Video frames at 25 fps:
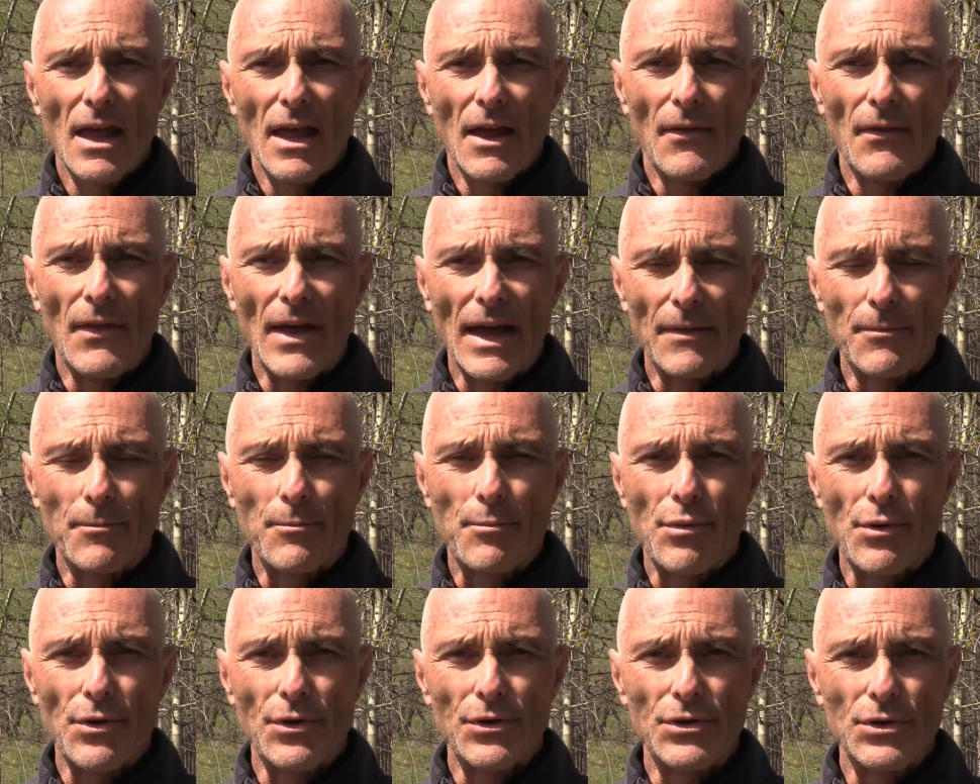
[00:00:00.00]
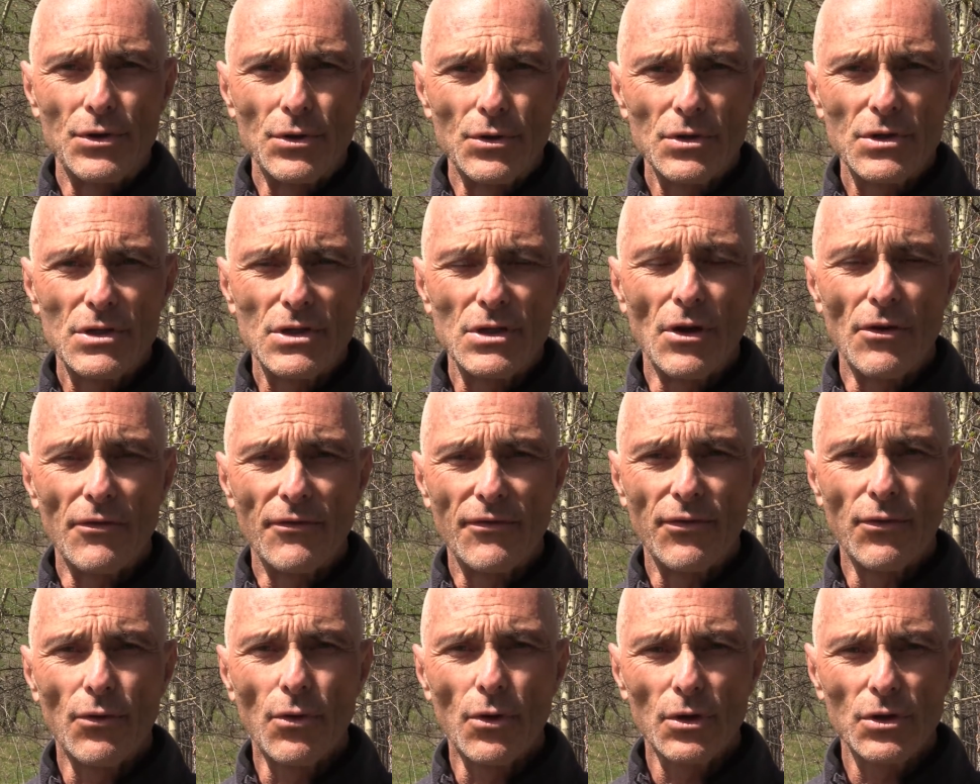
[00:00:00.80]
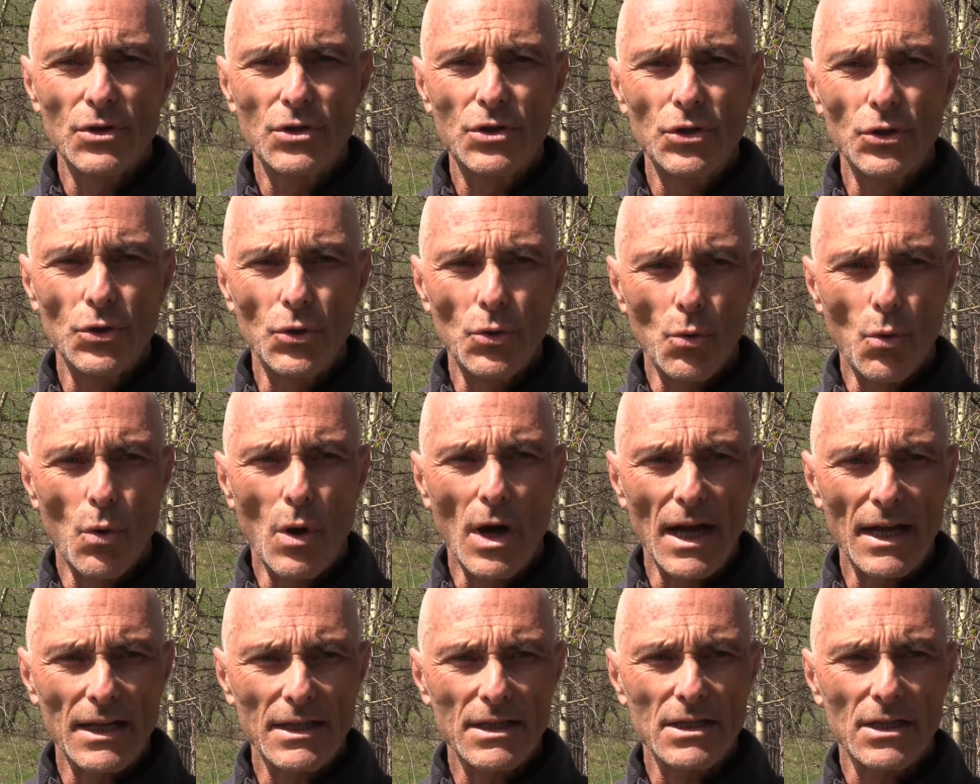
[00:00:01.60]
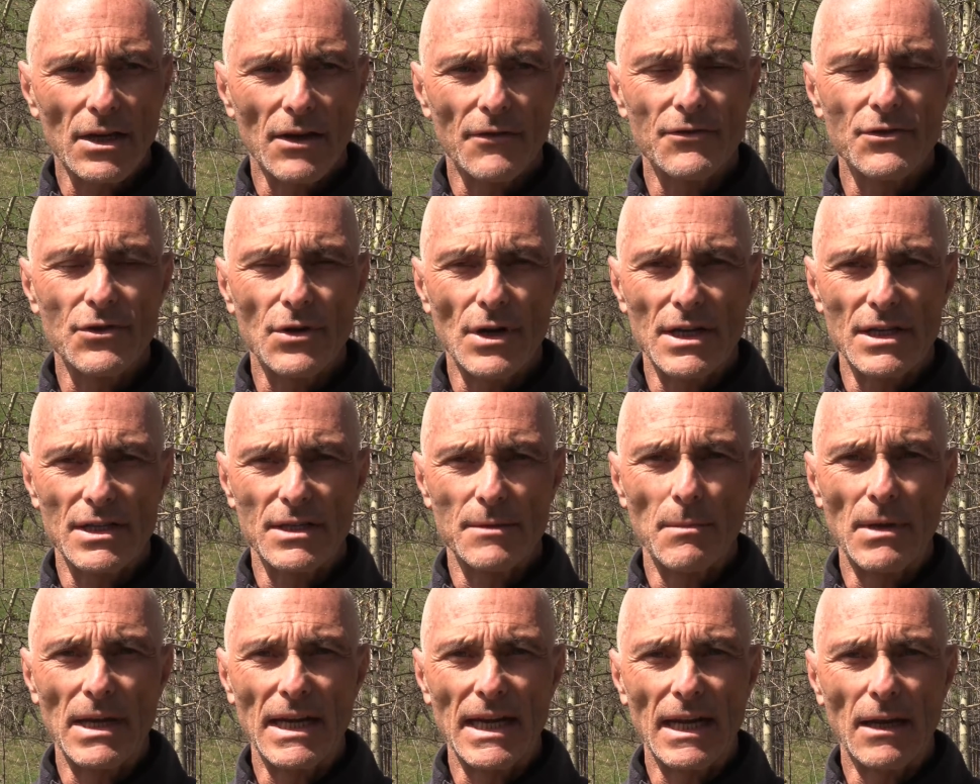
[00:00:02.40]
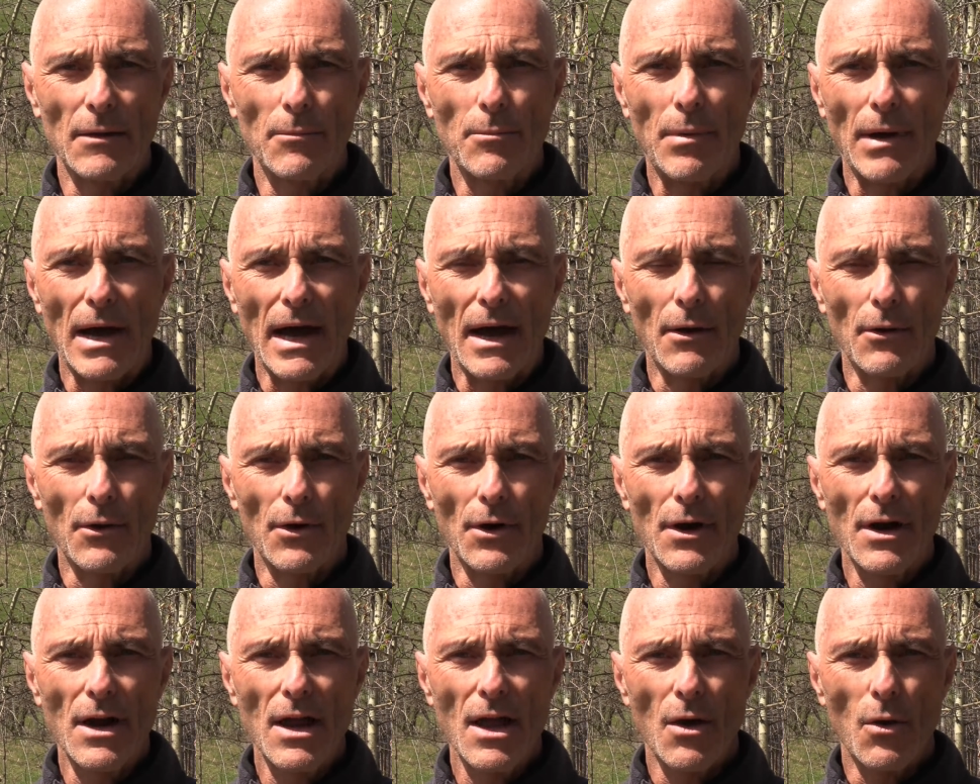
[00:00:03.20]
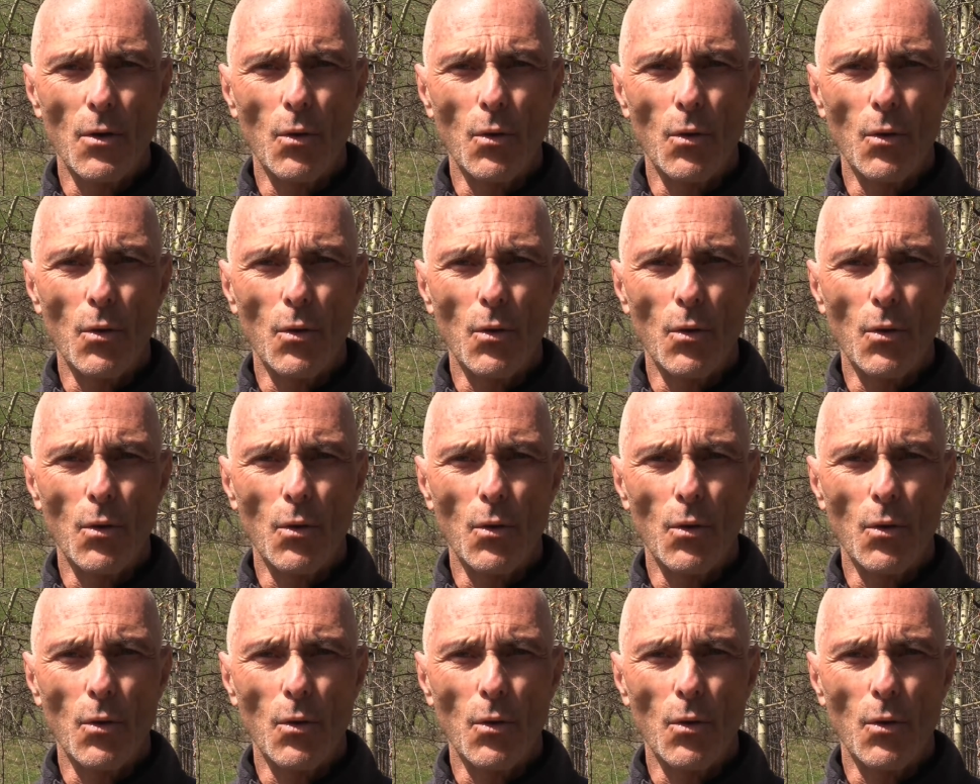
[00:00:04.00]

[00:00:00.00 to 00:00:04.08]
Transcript: that produced the full two watts of transmitting power.